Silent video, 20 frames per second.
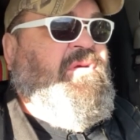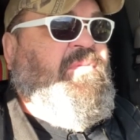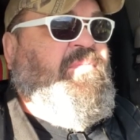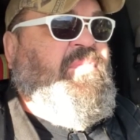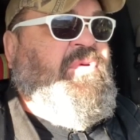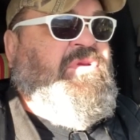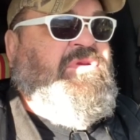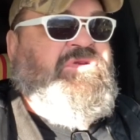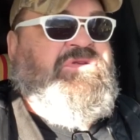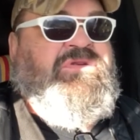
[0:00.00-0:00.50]

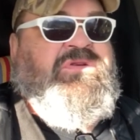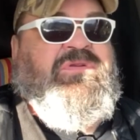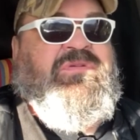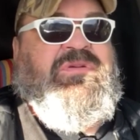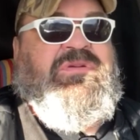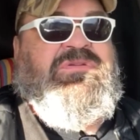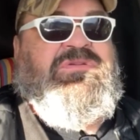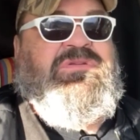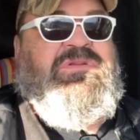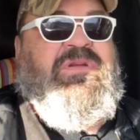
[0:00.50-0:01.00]
But it sure
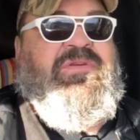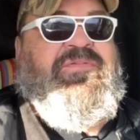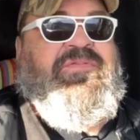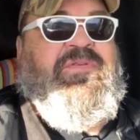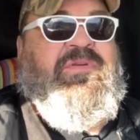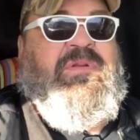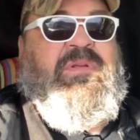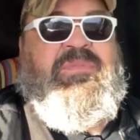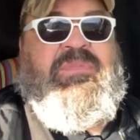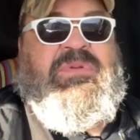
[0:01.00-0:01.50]
is
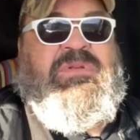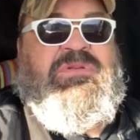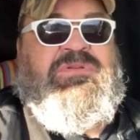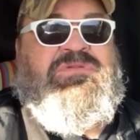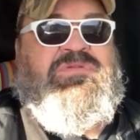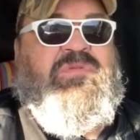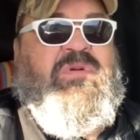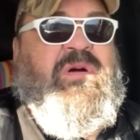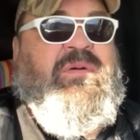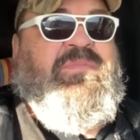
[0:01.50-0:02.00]
different. I mean,
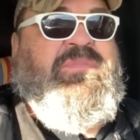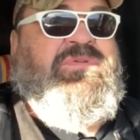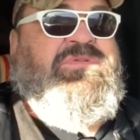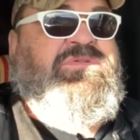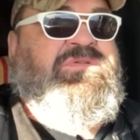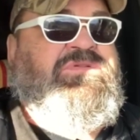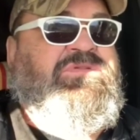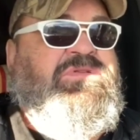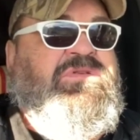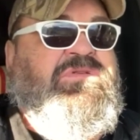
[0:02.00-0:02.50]
Squamish
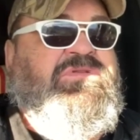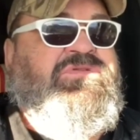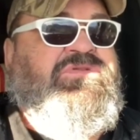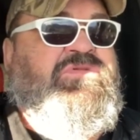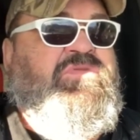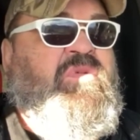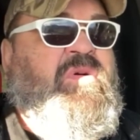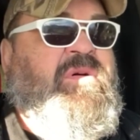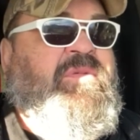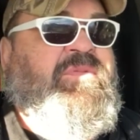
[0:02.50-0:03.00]
is still
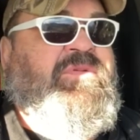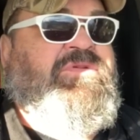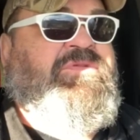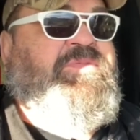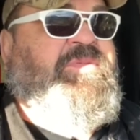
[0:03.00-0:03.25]
Squamish,